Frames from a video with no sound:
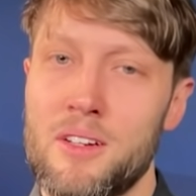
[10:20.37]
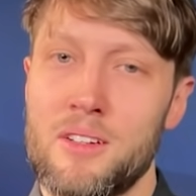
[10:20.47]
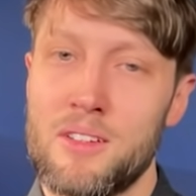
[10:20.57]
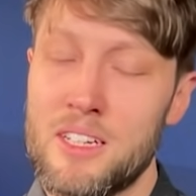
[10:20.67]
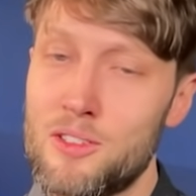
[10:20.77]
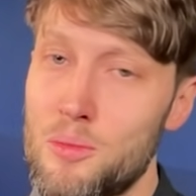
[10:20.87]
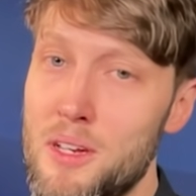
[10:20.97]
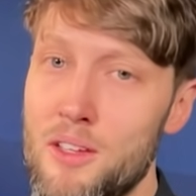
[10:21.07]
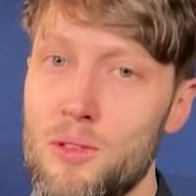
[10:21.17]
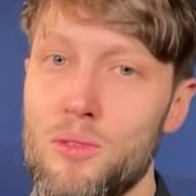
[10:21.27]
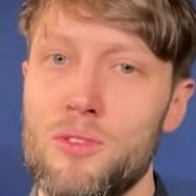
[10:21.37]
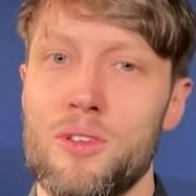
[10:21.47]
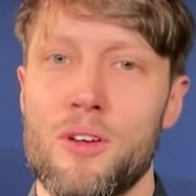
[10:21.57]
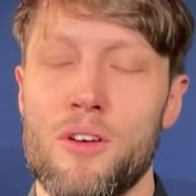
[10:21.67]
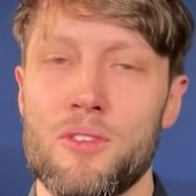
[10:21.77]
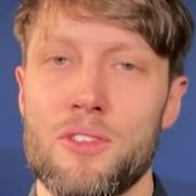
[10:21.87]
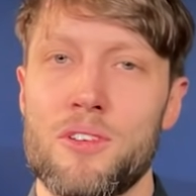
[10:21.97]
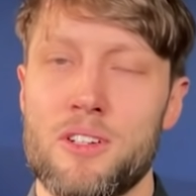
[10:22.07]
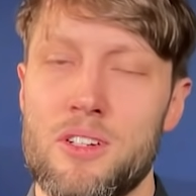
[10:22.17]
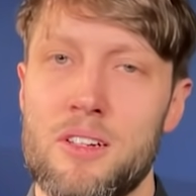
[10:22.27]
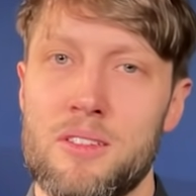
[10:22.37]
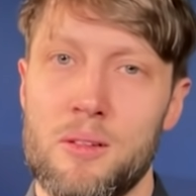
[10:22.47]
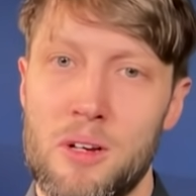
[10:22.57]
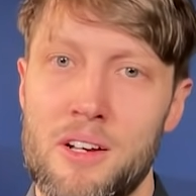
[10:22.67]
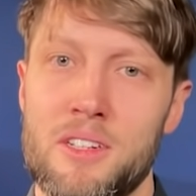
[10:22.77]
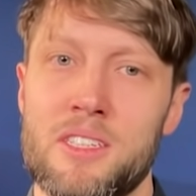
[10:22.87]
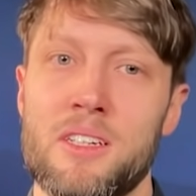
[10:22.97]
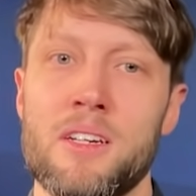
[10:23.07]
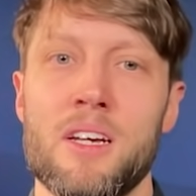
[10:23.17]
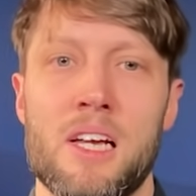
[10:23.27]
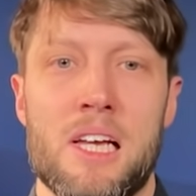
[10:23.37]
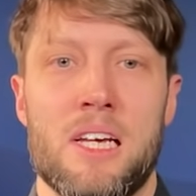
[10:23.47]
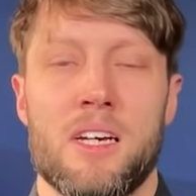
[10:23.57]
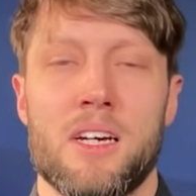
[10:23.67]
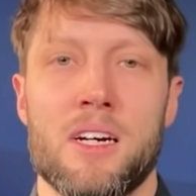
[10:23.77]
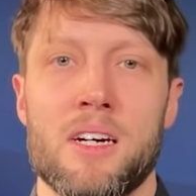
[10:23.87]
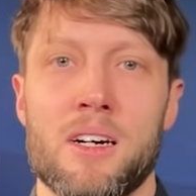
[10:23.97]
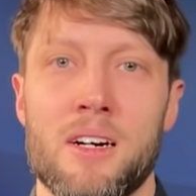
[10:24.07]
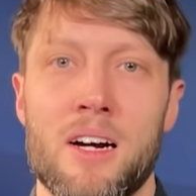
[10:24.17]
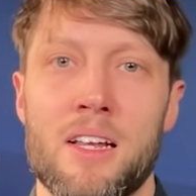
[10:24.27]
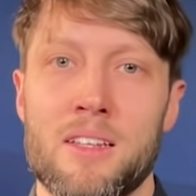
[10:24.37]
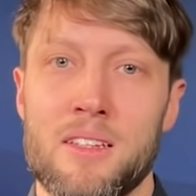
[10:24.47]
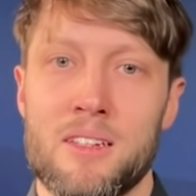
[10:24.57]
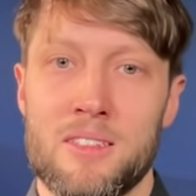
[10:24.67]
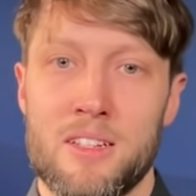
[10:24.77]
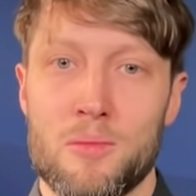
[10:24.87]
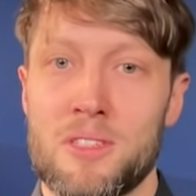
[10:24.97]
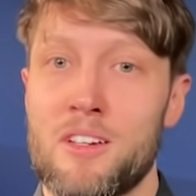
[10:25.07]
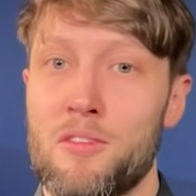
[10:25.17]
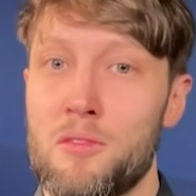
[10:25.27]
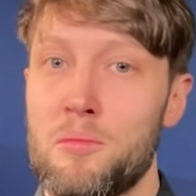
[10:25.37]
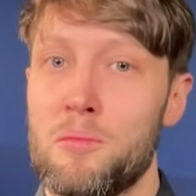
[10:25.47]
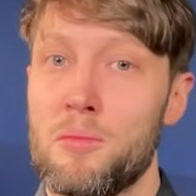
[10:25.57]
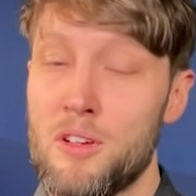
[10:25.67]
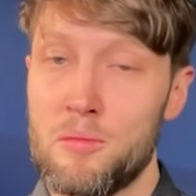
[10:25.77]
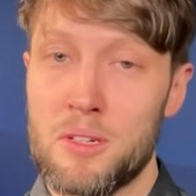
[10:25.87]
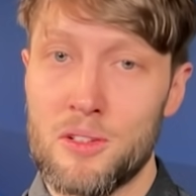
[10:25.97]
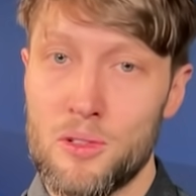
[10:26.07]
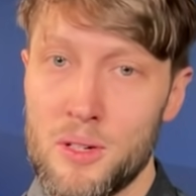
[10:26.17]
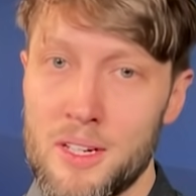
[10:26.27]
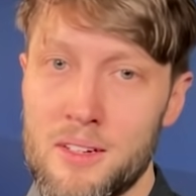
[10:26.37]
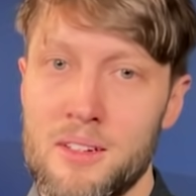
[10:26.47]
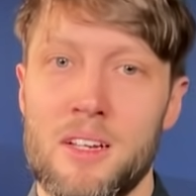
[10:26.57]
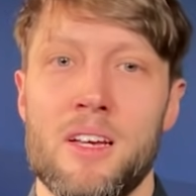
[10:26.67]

need to make use of the structural similarity and the assessments that we've been doing,